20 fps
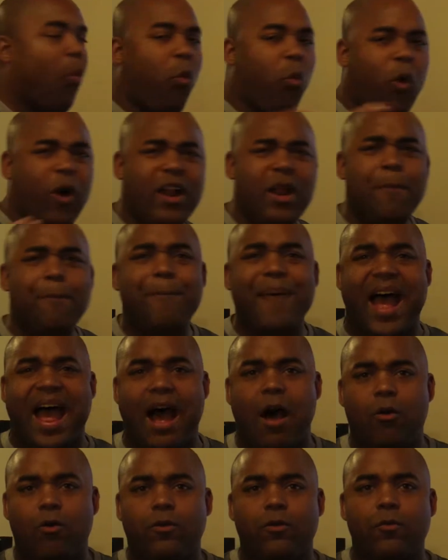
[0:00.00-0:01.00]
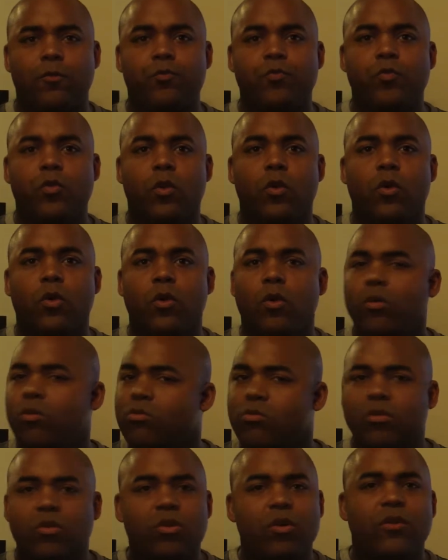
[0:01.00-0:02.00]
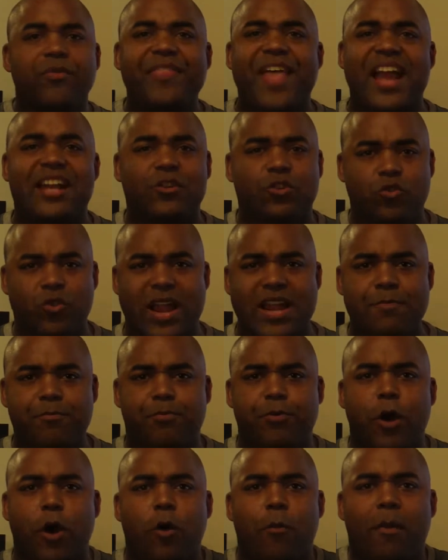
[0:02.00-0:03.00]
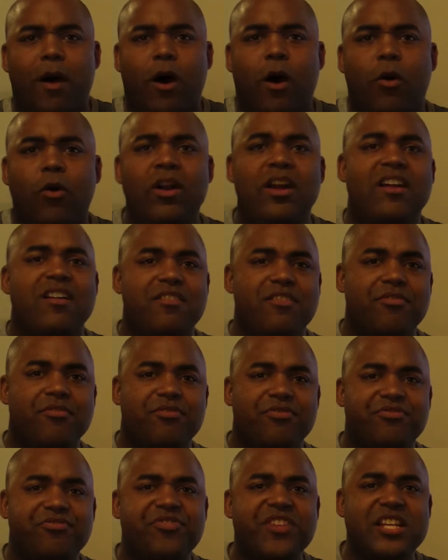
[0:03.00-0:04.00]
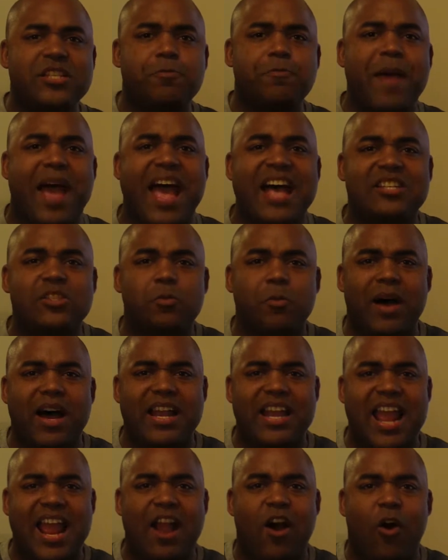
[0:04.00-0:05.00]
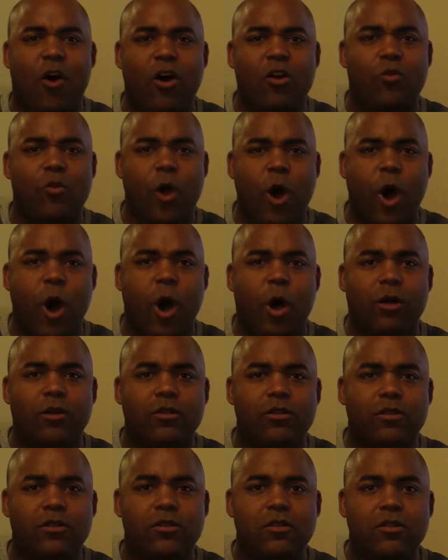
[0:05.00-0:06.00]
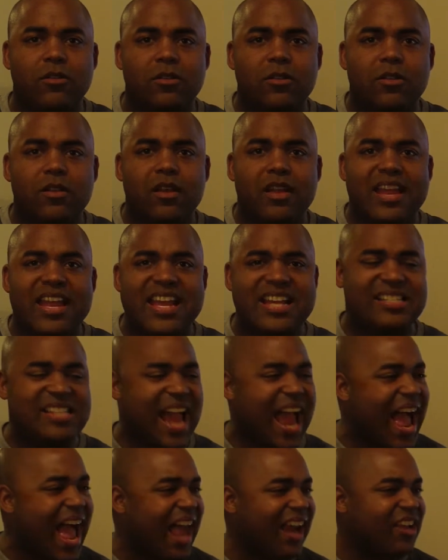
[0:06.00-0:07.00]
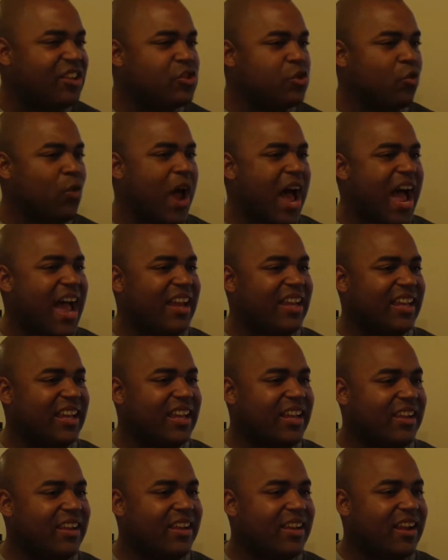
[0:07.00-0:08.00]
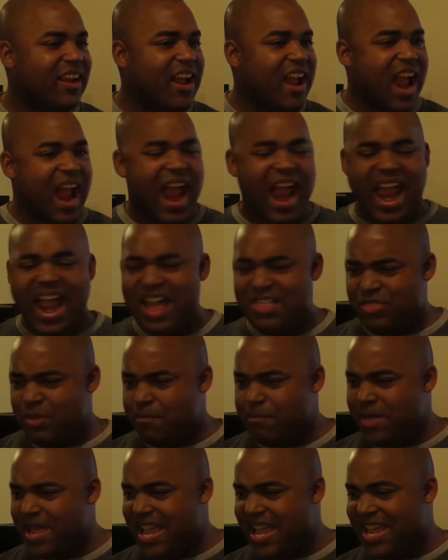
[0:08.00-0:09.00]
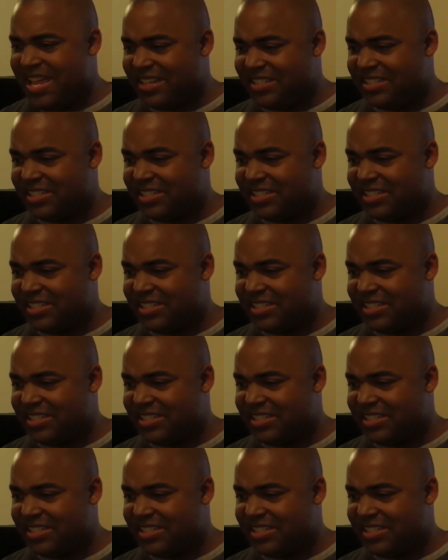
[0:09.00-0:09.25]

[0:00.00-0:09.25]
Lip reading: What about that great promo this past Monday on Raw? It's Alex Riley and The Miz